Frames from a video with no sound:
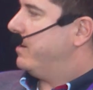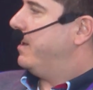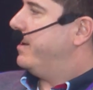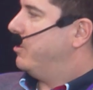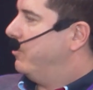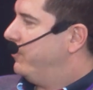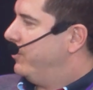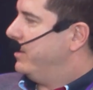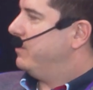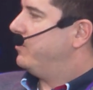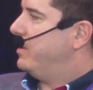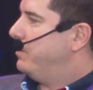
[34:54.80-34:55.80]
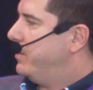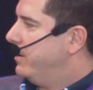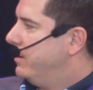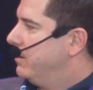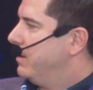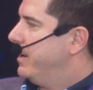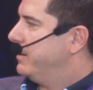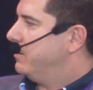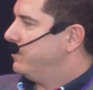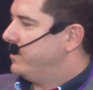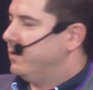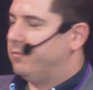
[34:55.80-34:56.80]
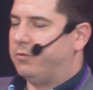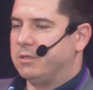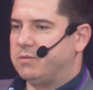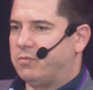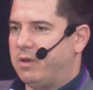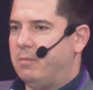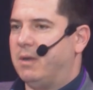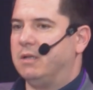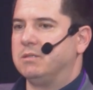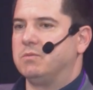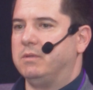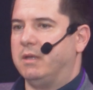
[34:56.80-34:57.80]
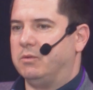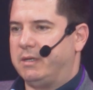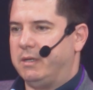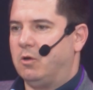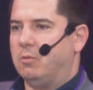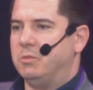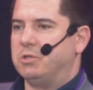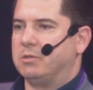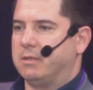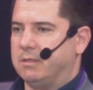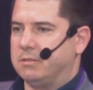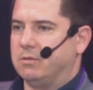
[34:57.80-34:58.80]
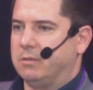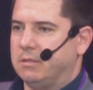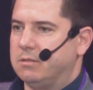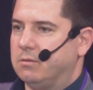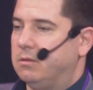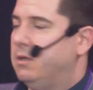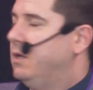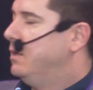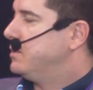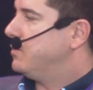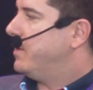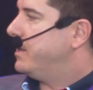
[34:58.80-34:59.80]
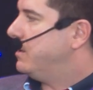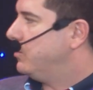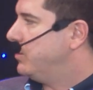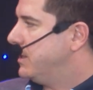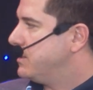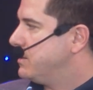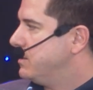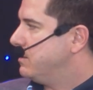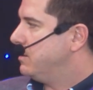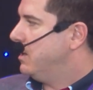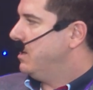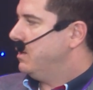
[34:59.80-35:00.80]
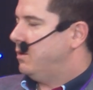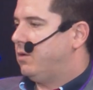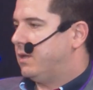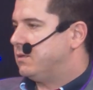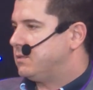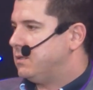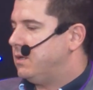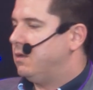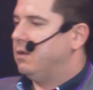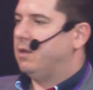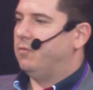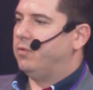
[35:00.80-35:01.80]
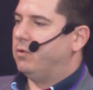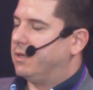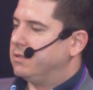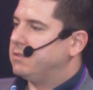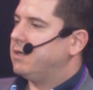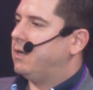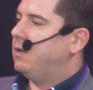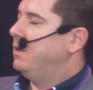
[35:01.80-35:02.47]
like offering free period, like the first 3 months without any commission and so on and so on. So why not to test it? You can see if you can sell